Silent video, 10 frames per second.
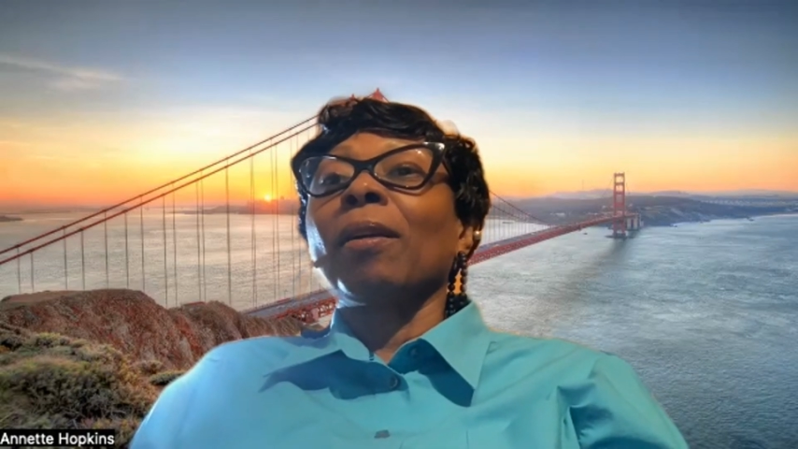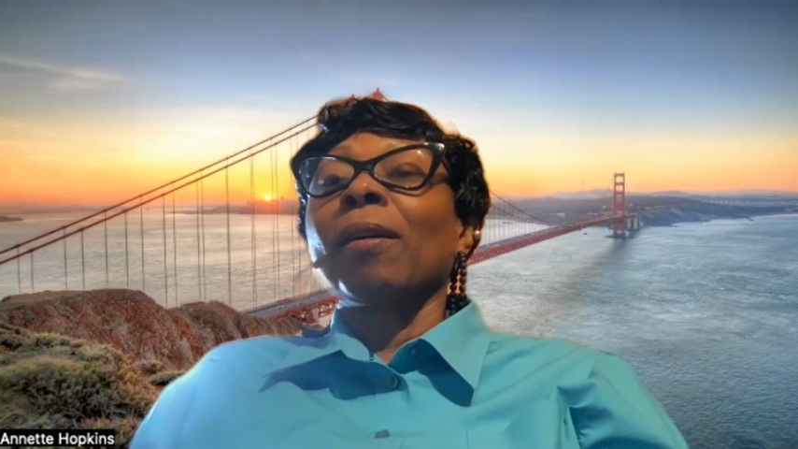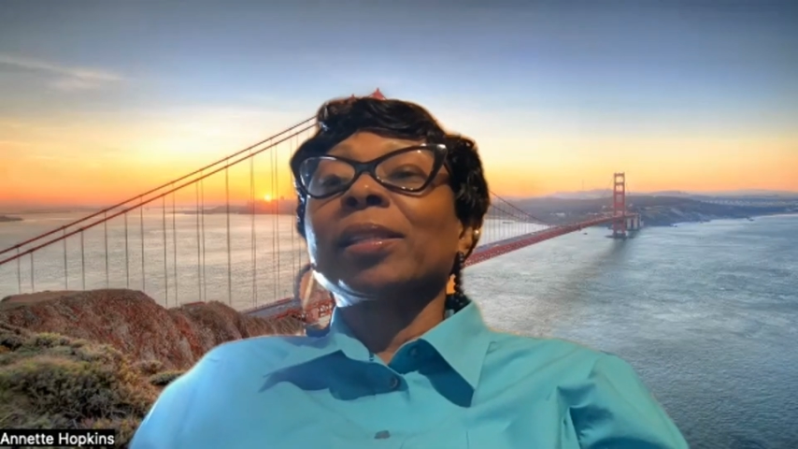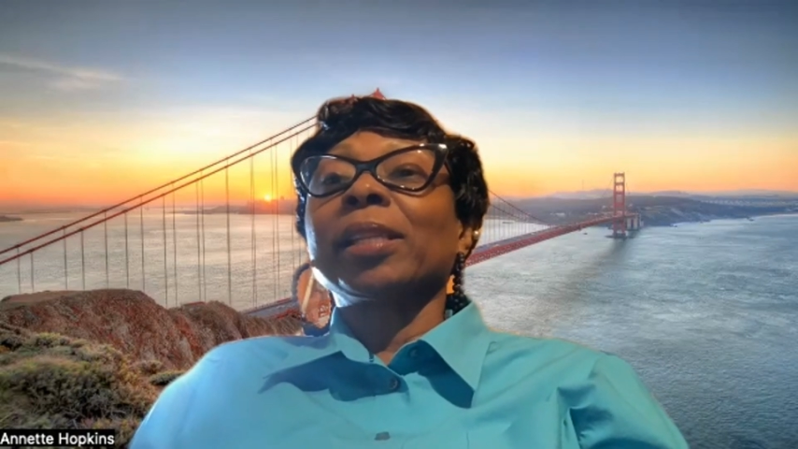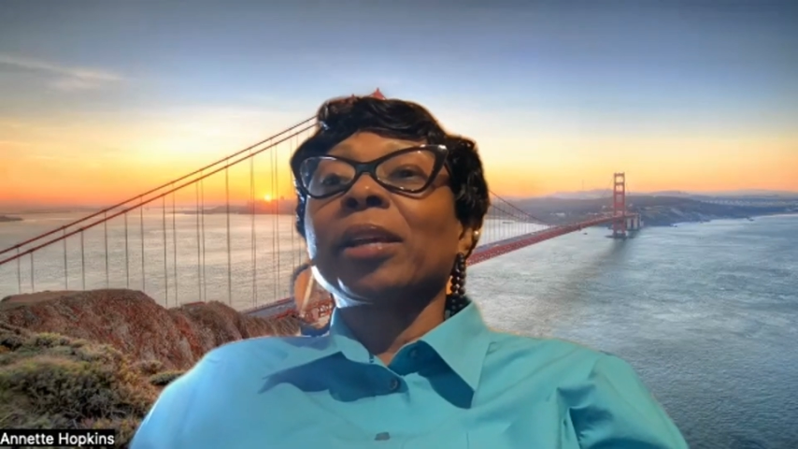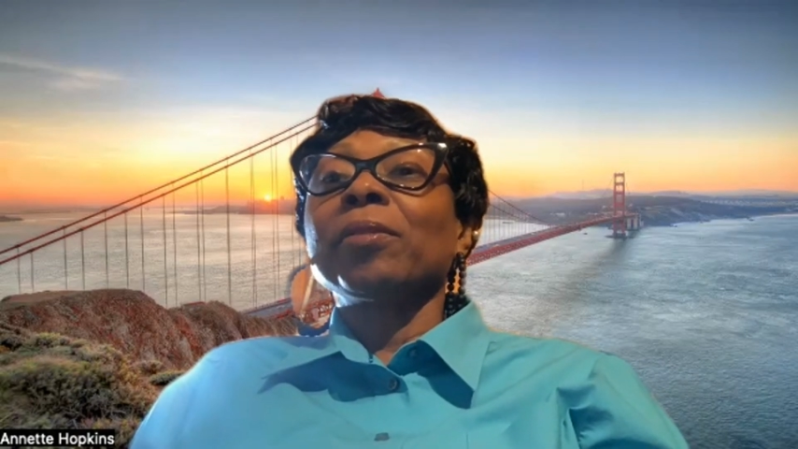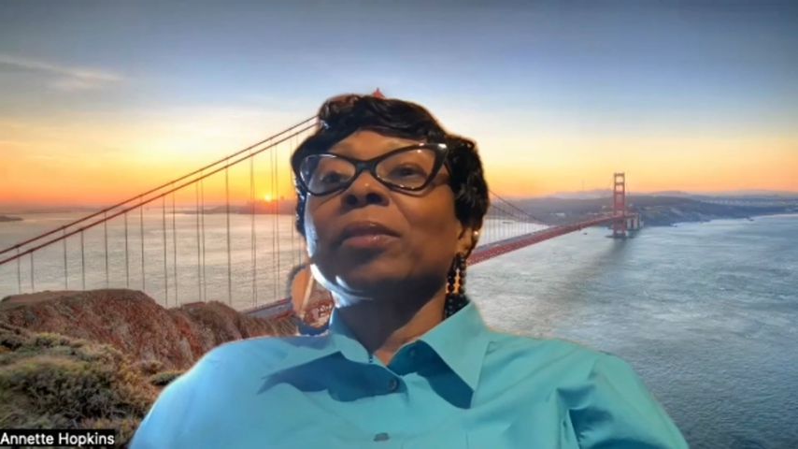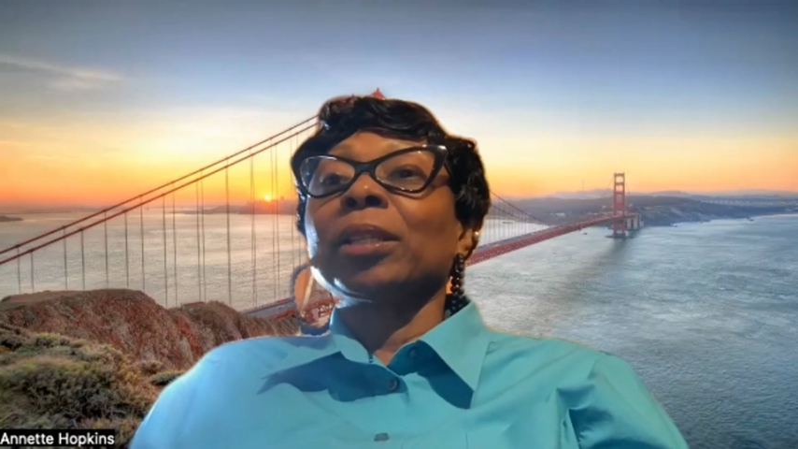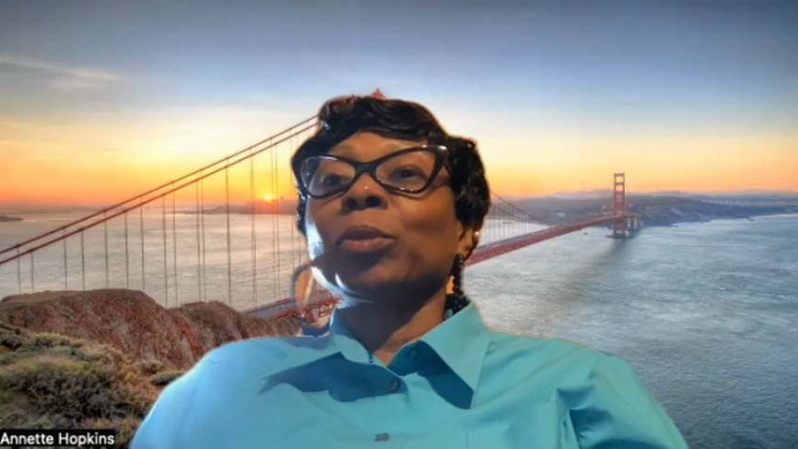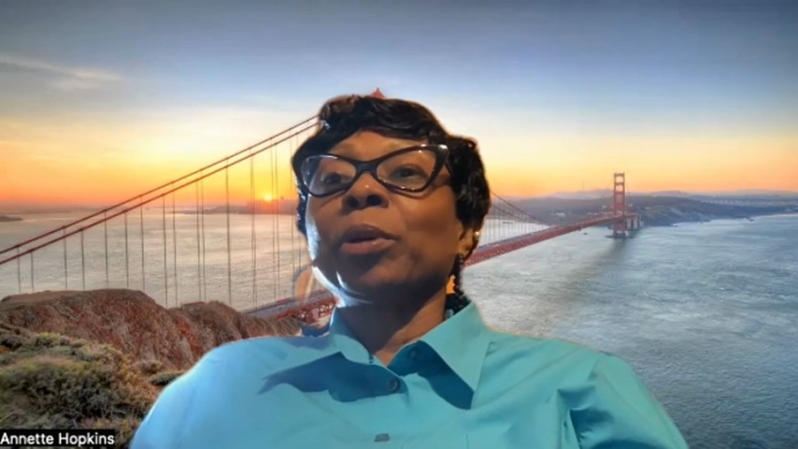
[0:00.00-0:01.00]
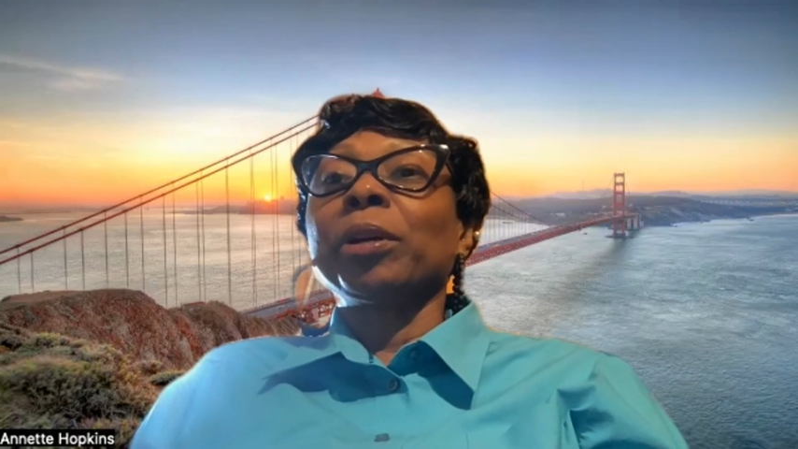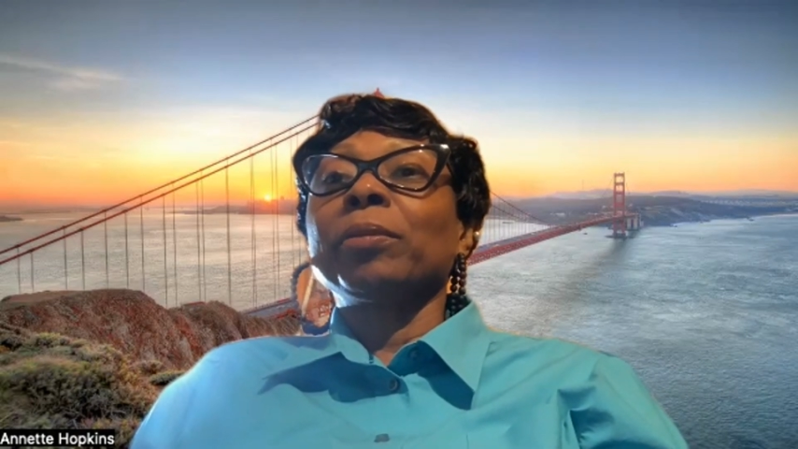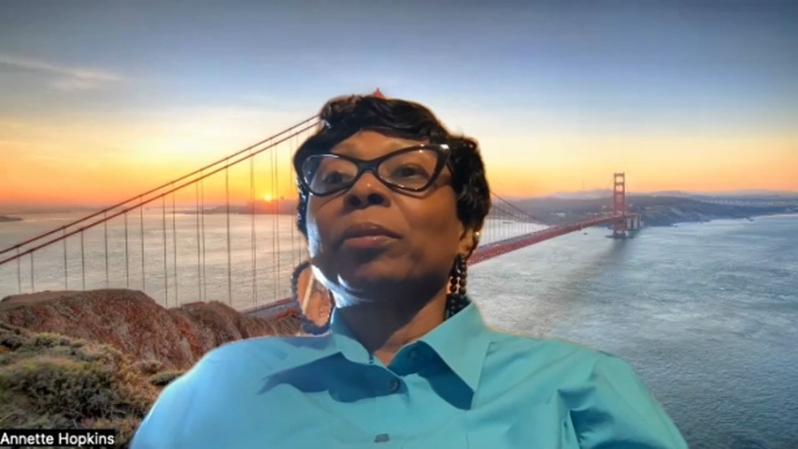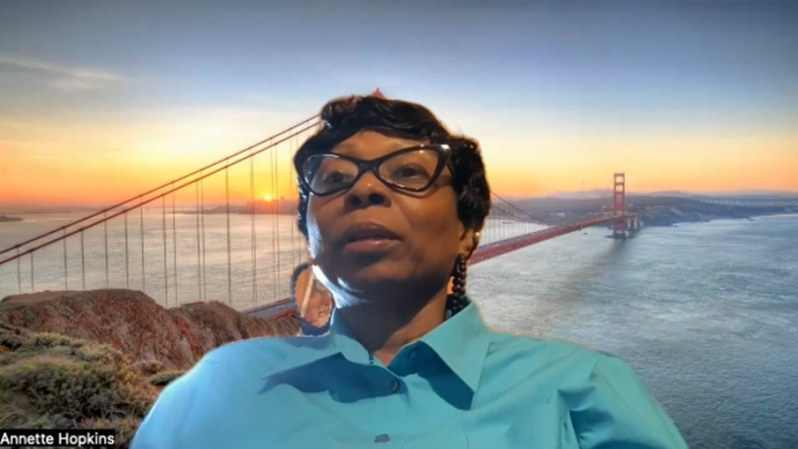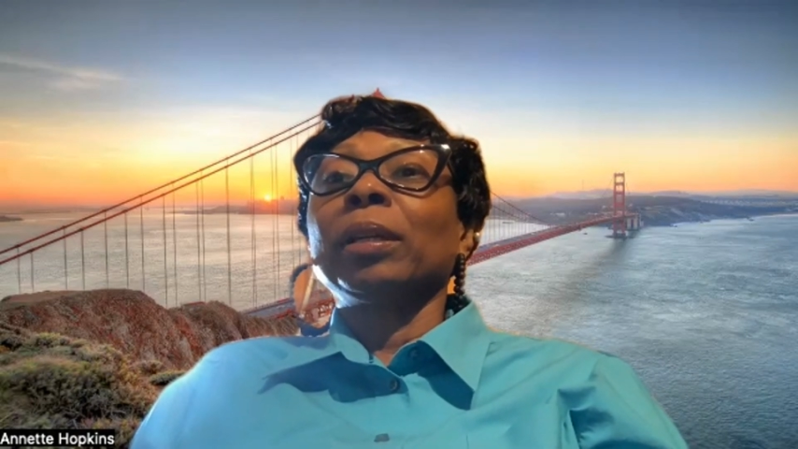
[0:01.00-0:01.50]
ourselves as well.